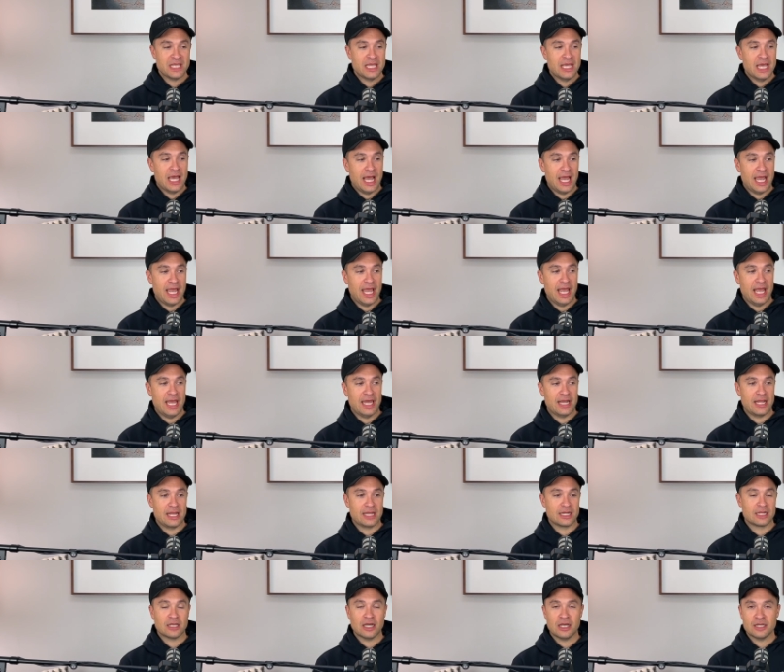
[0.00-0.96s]
I had
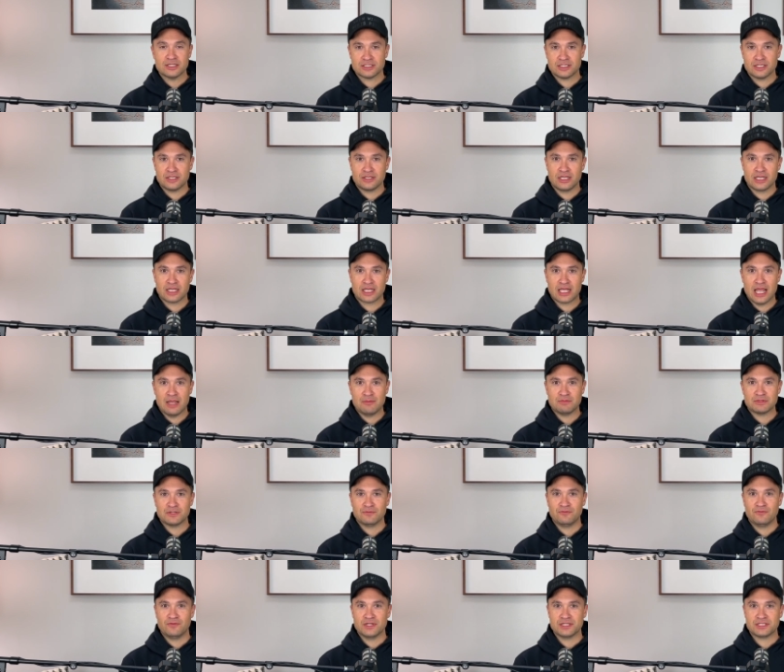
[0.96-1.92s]
a cousin that came to
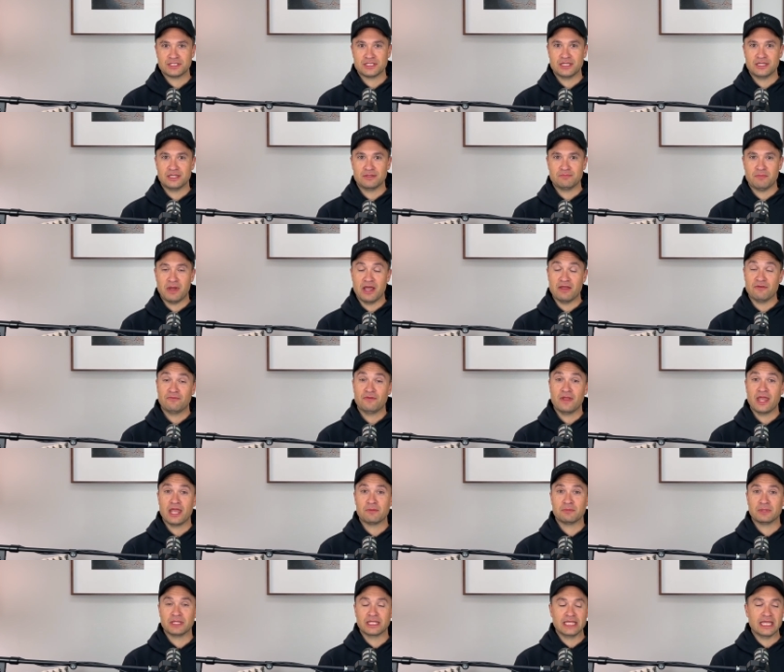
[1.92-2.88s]
visit my
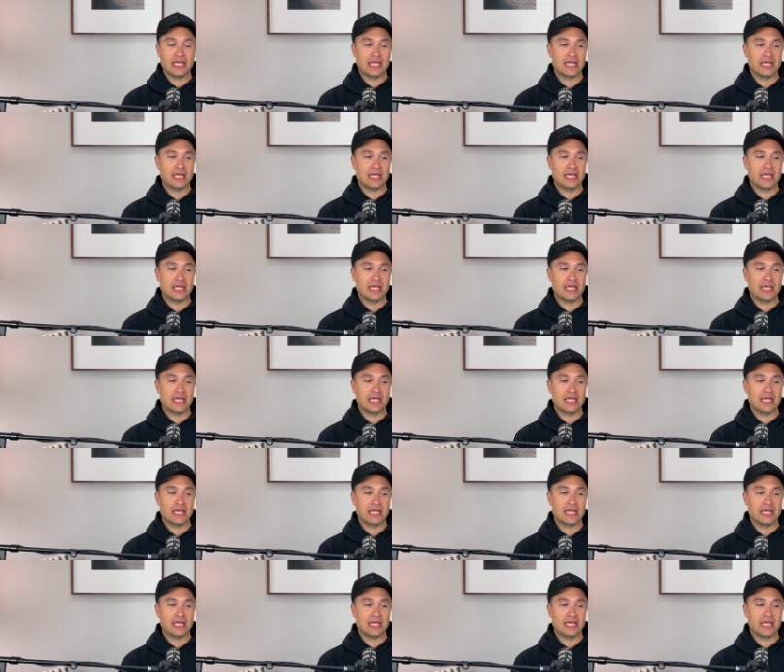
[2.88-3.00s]
family,